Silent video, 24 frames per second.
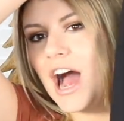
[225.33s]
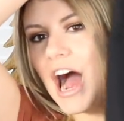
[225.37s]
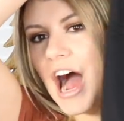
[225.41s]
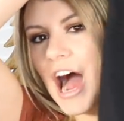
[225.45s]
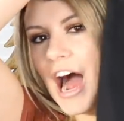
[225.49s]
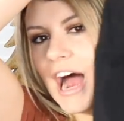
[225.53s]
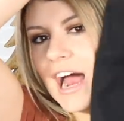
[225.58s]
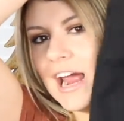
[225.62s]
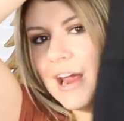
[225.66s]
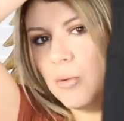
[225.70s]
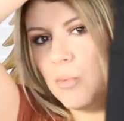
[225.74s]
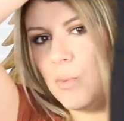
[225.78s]

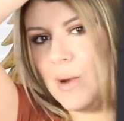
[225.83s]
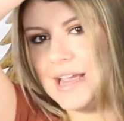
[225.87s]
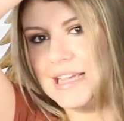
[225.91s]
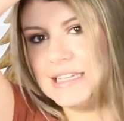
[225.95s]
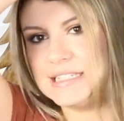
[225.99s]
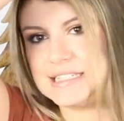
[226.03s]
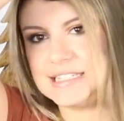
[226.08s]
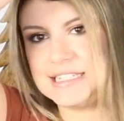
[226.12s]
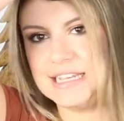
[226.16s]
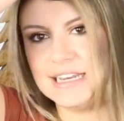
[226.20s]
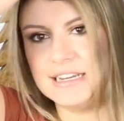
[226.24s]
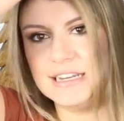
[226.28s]

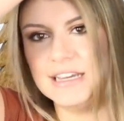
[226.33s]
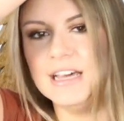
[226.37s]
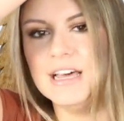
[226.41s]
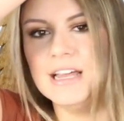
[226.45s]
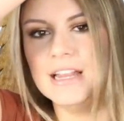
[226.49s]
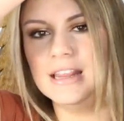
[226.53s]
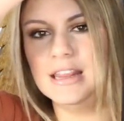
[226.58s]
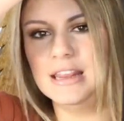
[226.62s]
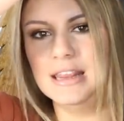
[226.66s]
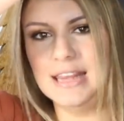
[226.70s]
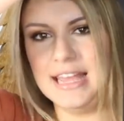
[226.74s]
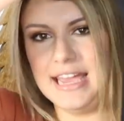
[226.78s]
high-waisted
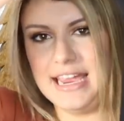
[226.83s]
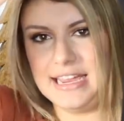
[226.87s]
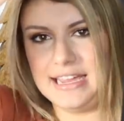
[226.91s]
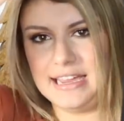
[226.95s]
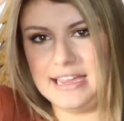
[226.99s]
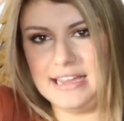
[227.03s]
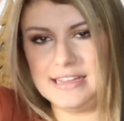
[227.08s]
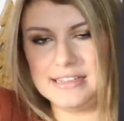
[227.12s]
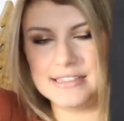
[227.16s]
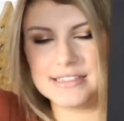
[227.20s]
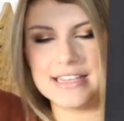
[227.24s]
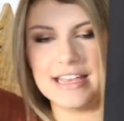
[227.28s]

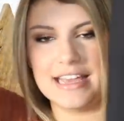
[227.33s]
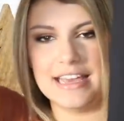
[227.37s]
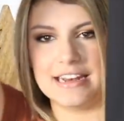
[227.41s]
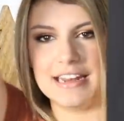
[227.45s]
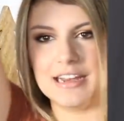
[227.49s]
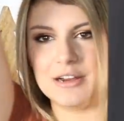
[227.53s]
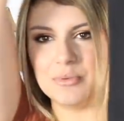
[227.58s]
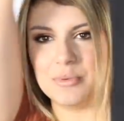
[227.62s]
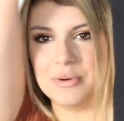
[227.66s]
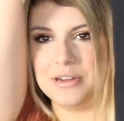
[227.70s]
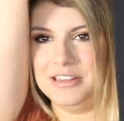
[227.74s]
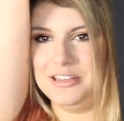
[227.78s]
leggings, and
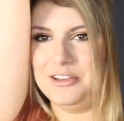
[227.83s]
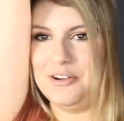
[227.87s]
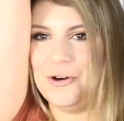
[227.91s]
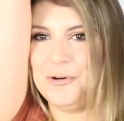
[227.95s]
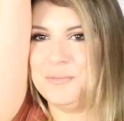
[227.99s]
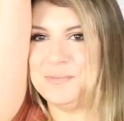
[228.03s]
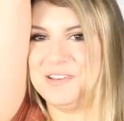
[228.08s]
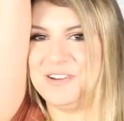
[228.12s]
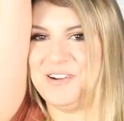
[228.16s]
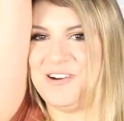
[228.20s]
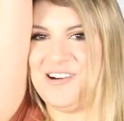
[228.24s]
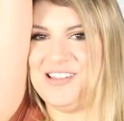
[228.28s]
I really
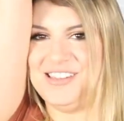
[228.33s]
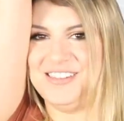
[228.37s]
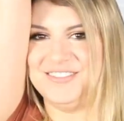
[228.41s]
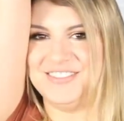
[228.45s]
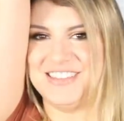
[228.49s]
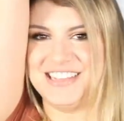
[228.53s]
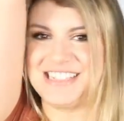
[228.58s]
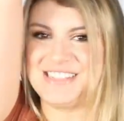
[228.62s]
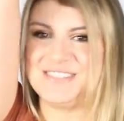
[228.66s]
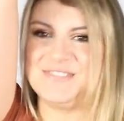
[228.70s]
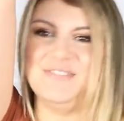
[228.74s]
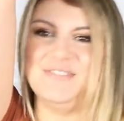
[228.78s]
hope that all of this